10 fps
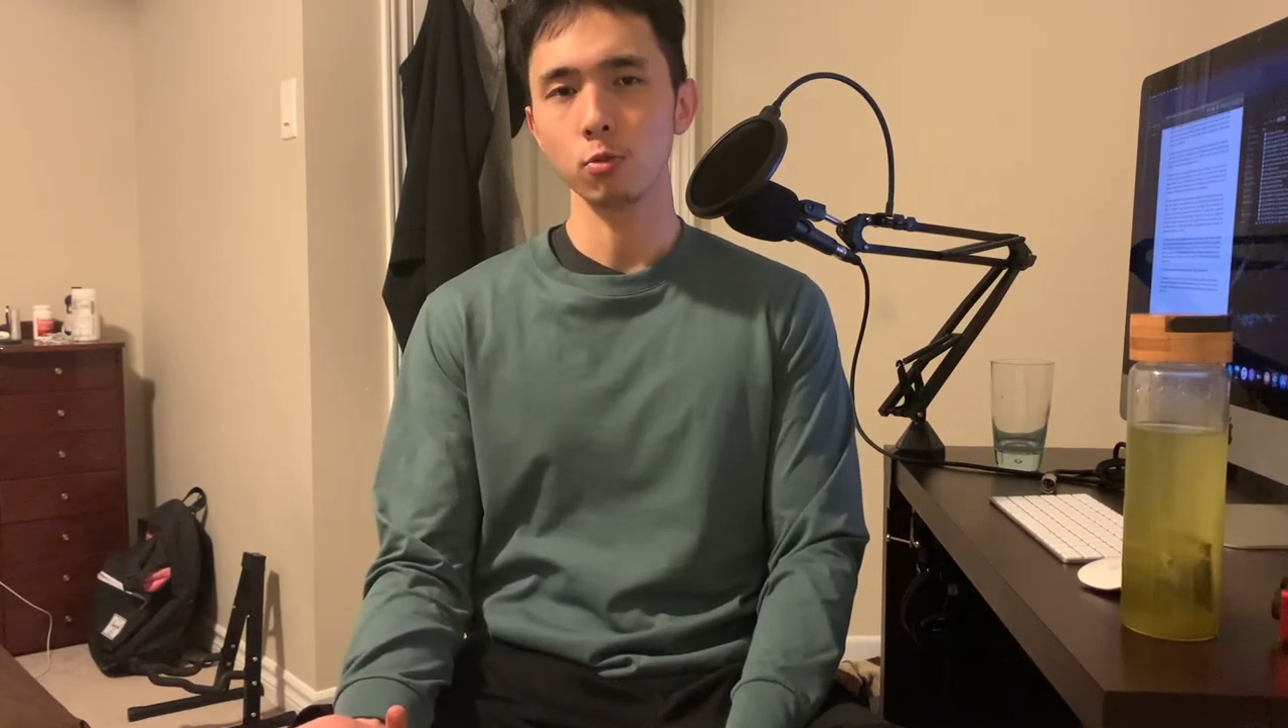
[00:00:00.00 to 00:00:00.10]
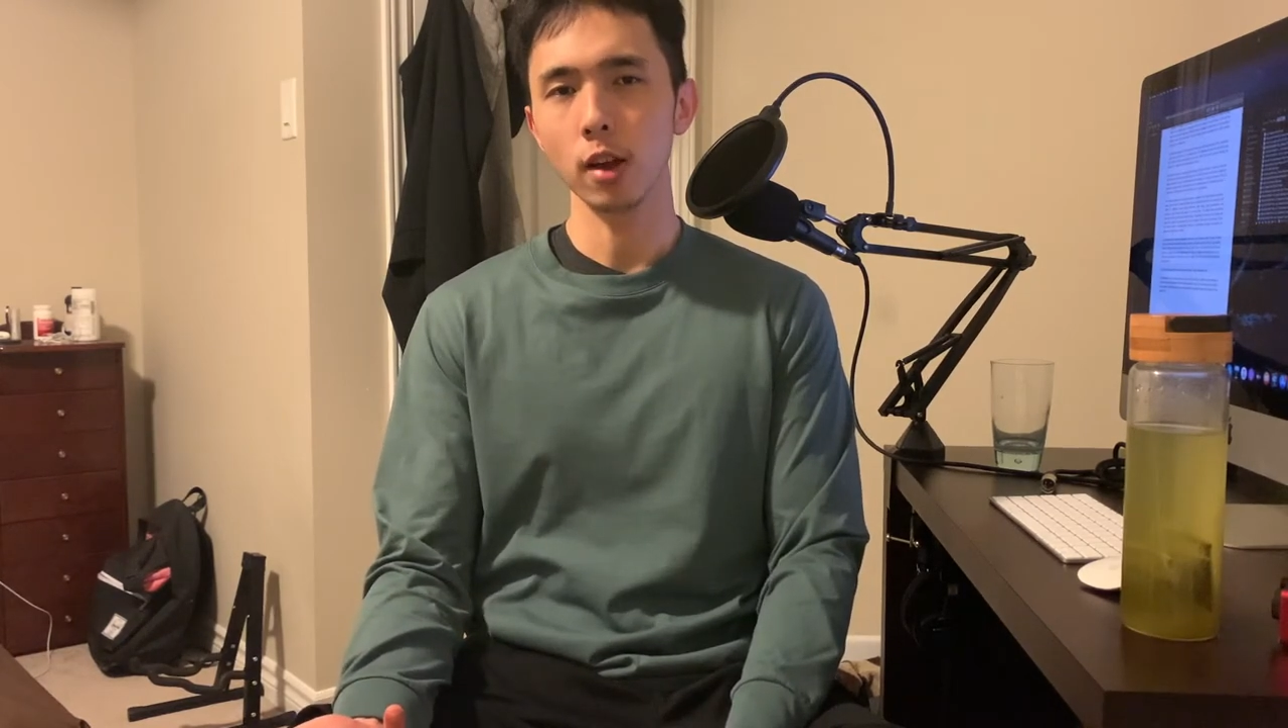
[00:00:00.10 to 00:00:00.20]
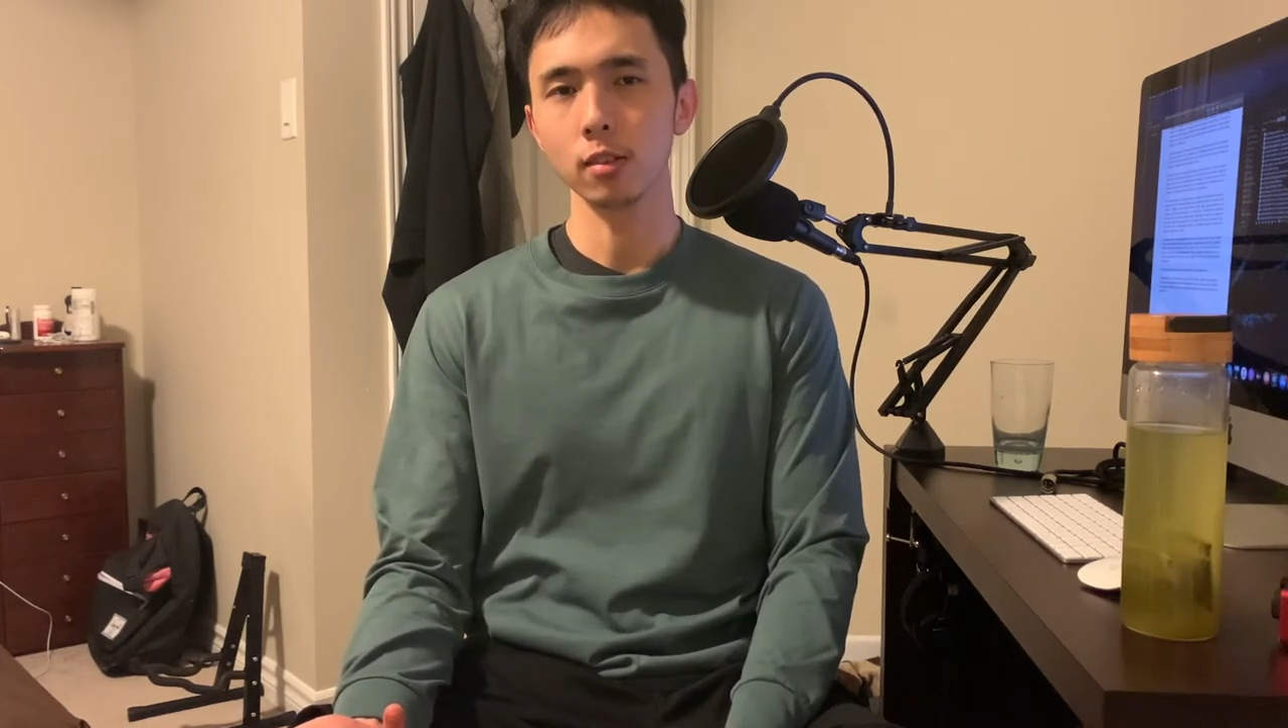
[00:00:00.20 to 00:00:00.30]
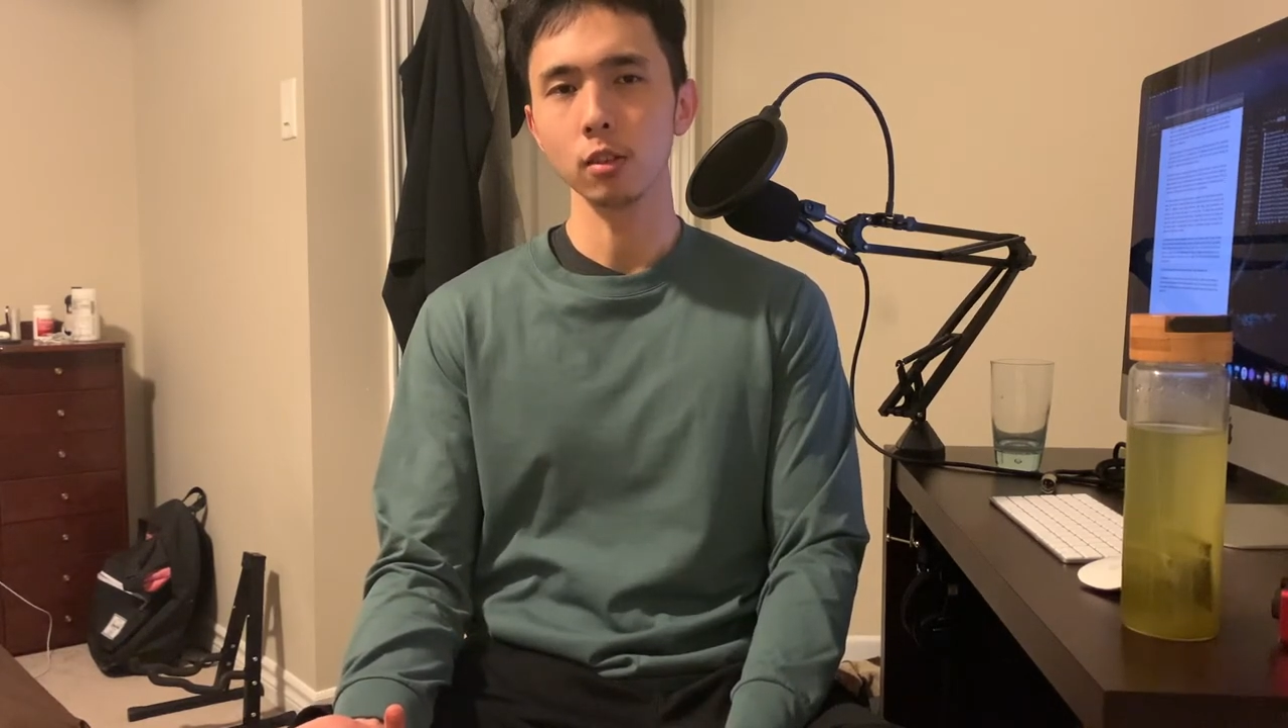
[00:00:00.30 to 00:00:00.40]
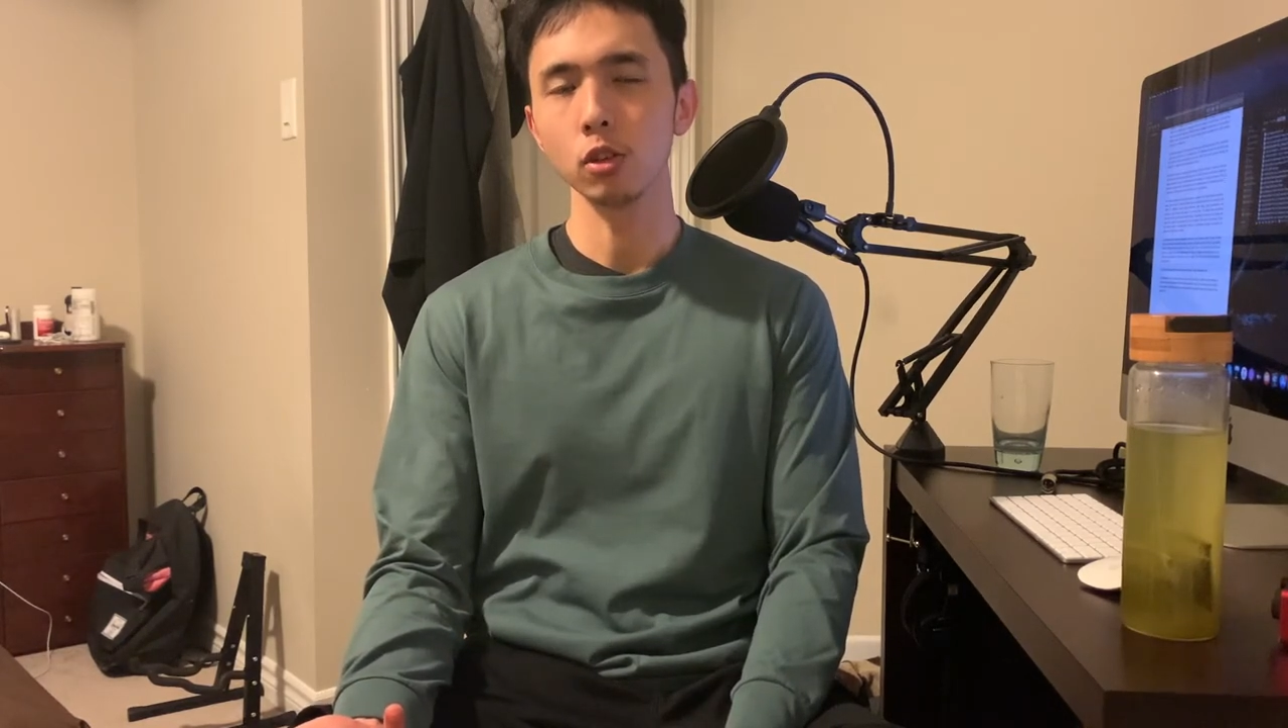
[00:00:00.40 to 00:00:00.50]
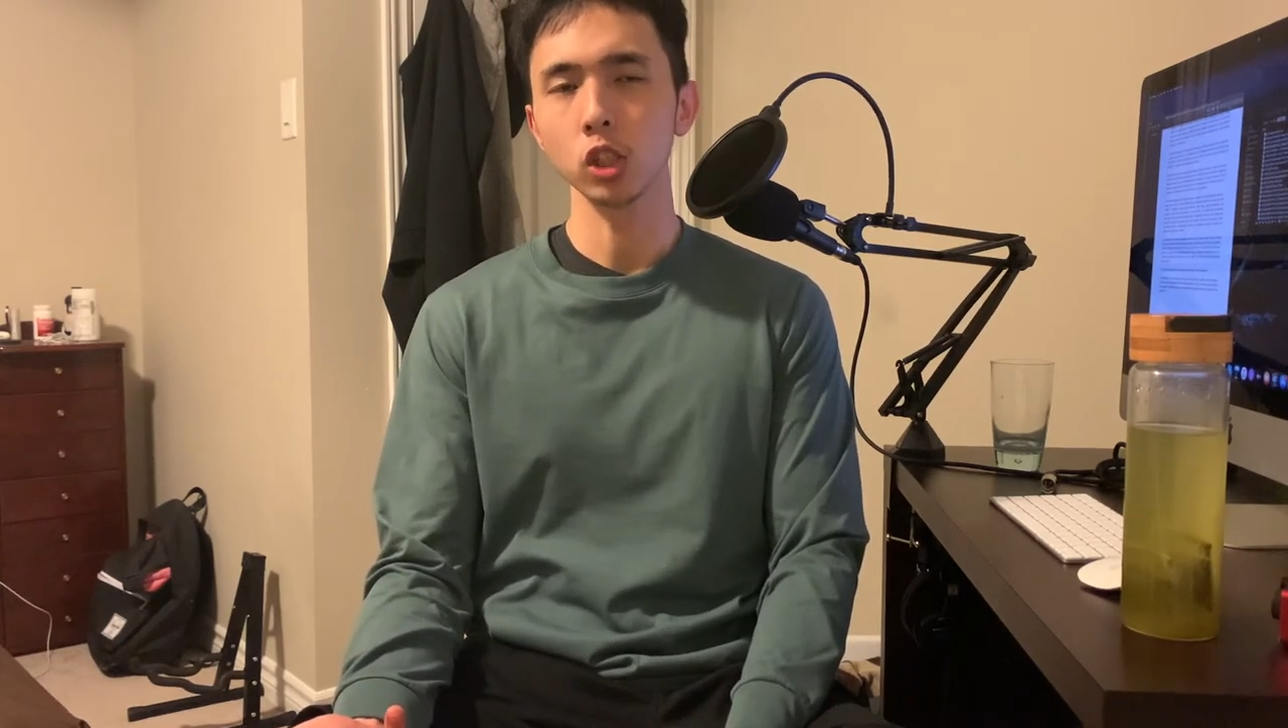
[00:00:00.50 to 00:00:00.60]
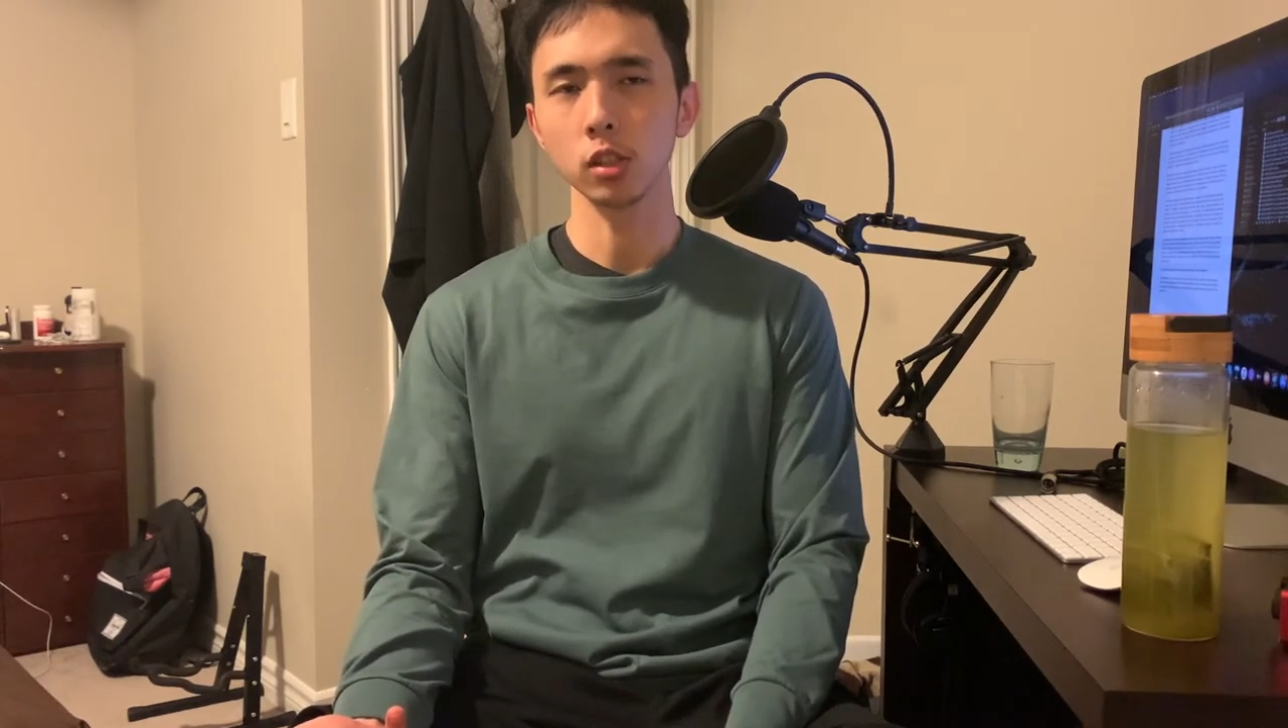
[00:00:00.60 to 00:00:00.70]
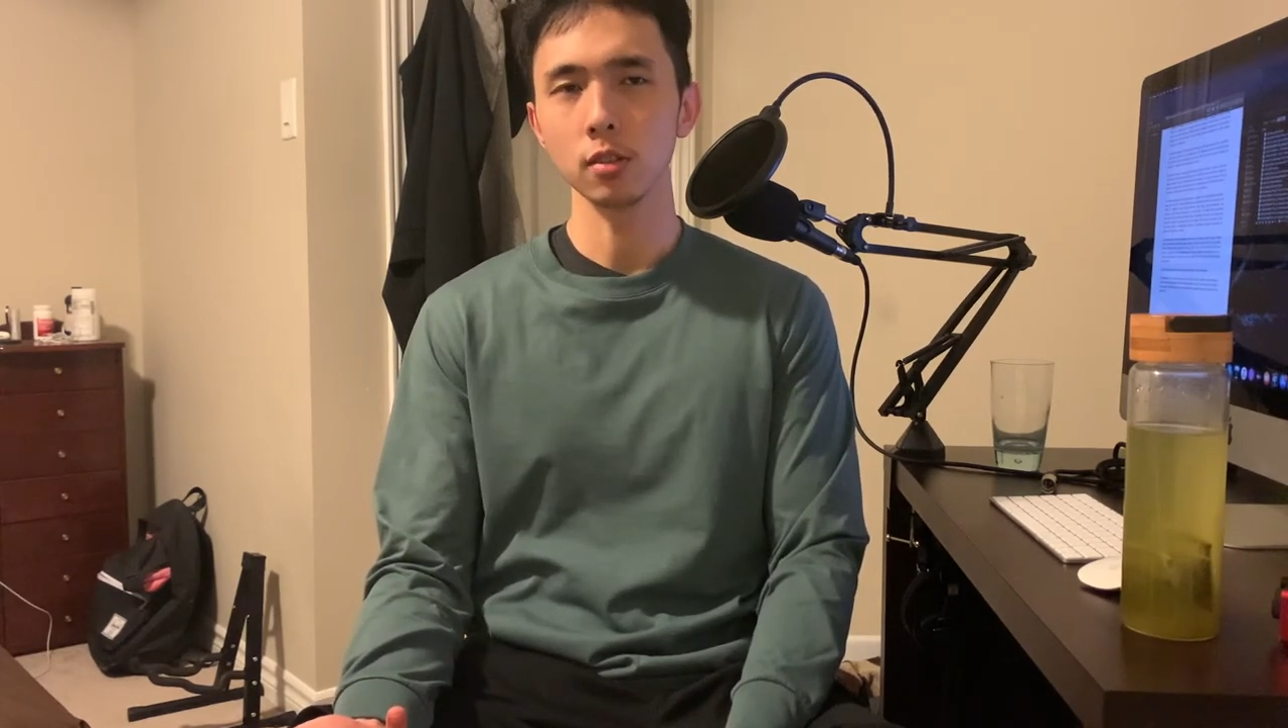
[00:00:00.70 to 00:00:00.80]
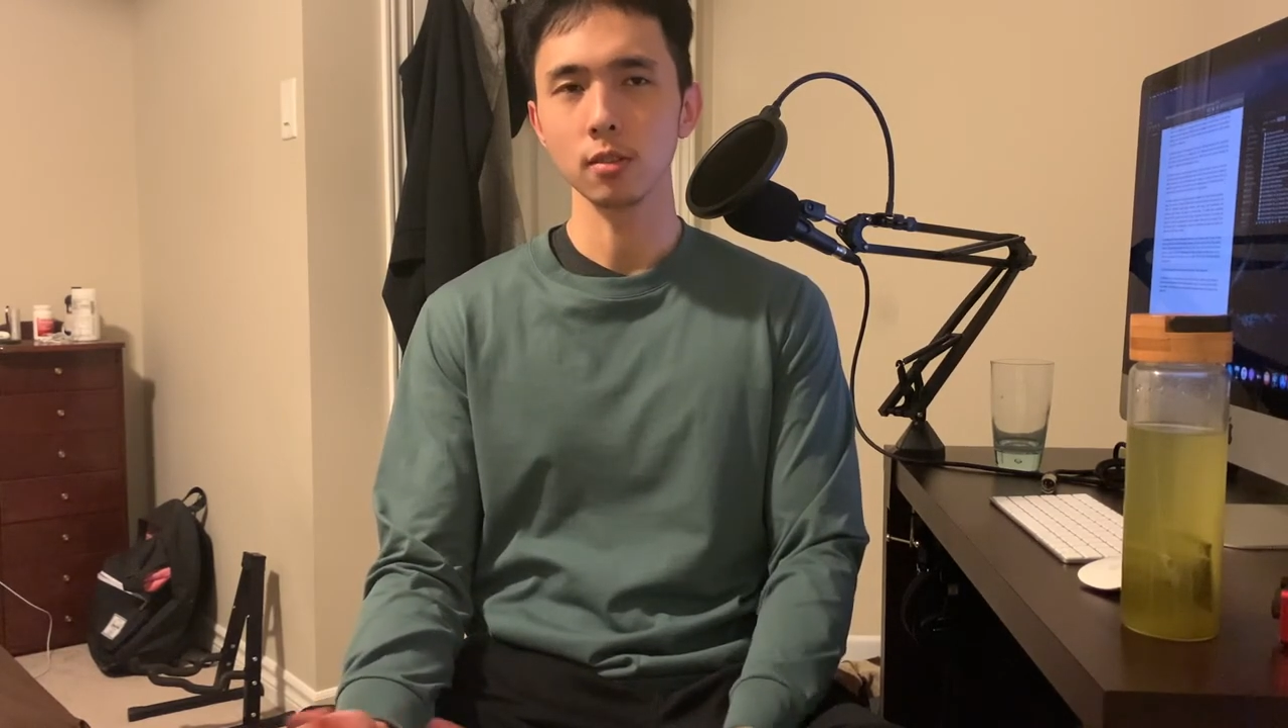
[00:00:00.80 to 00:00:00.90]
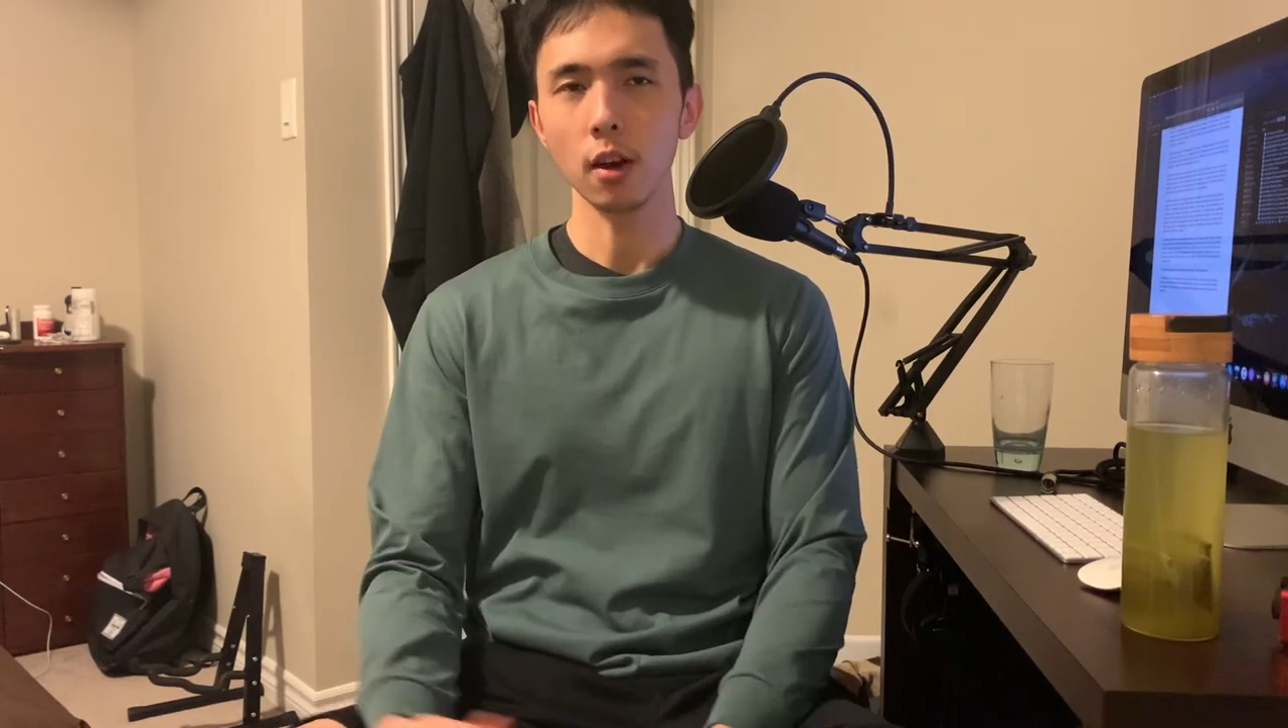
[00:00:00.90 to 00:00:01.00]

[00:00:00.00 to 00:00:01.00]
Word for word: resolutions